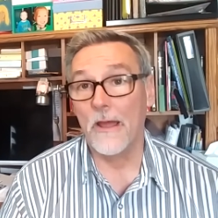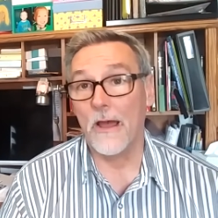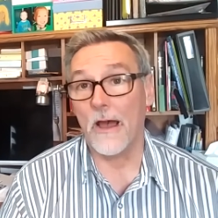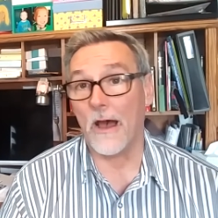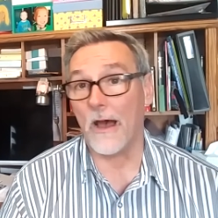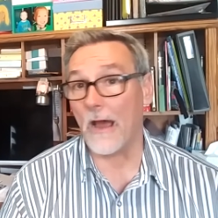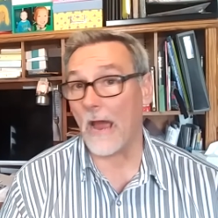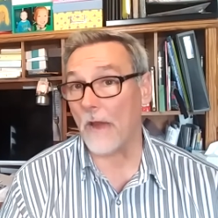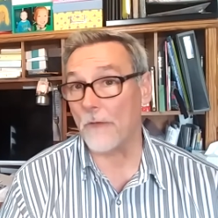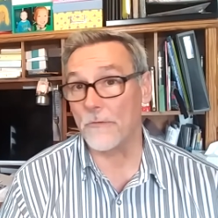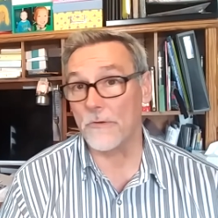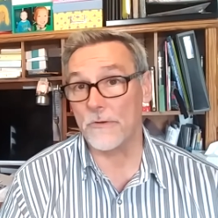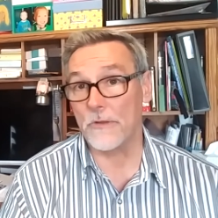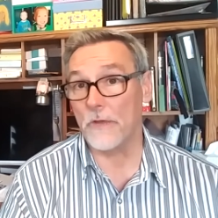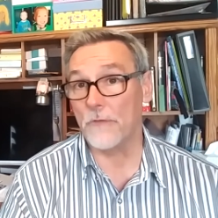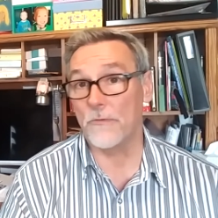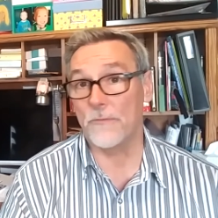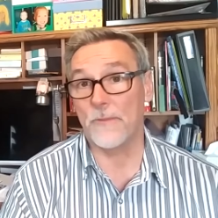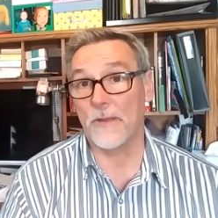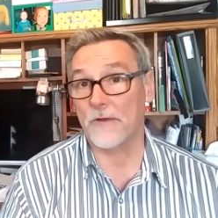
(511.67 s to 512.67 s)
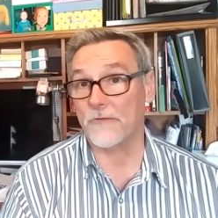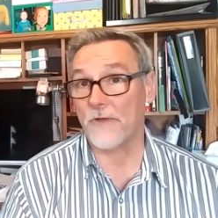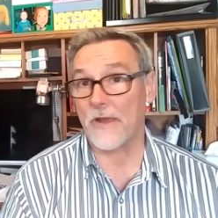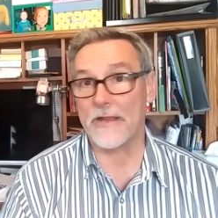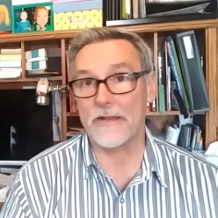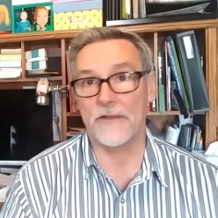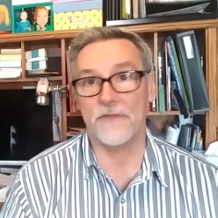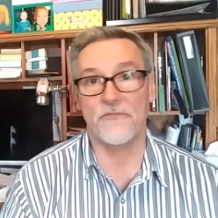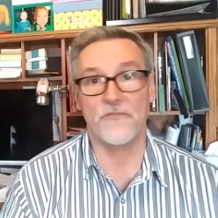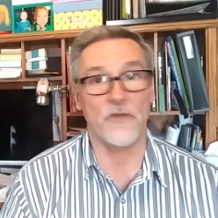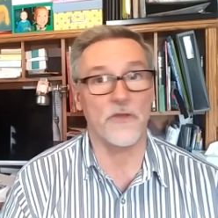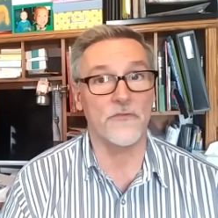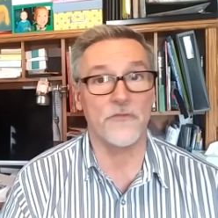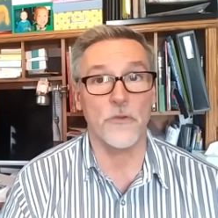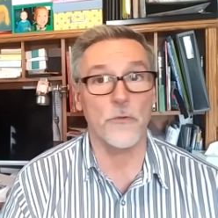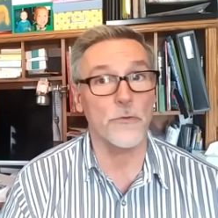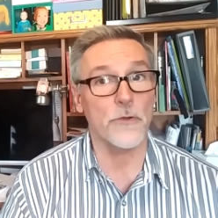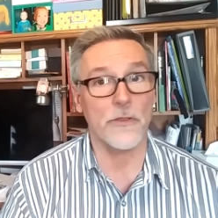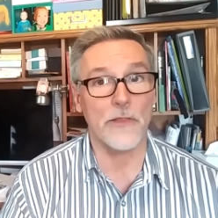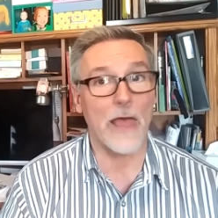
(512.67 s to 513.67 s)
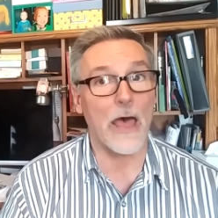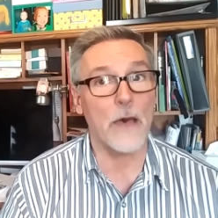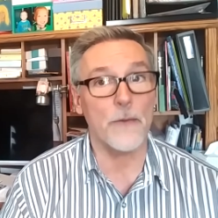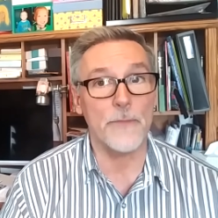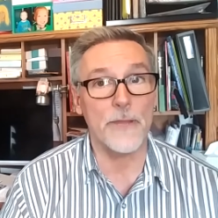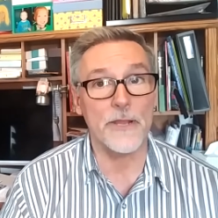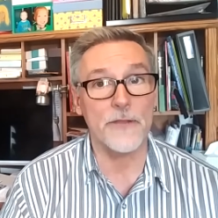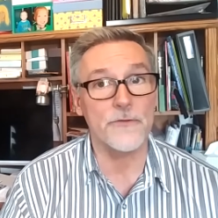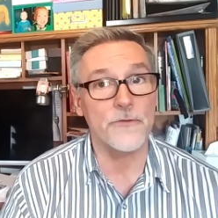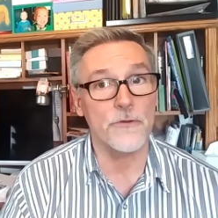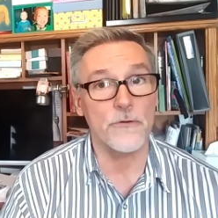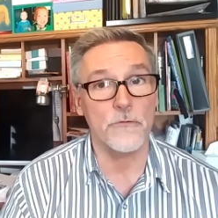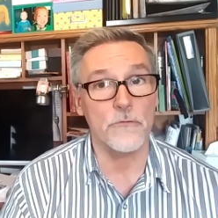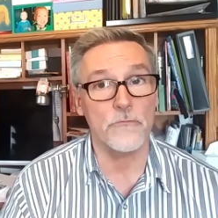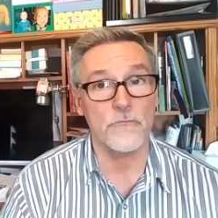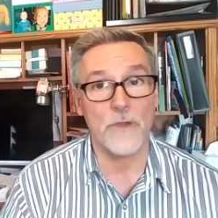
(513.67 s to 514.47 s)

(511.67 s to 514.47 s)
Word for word: Uh, it would be great if, if you would allow me to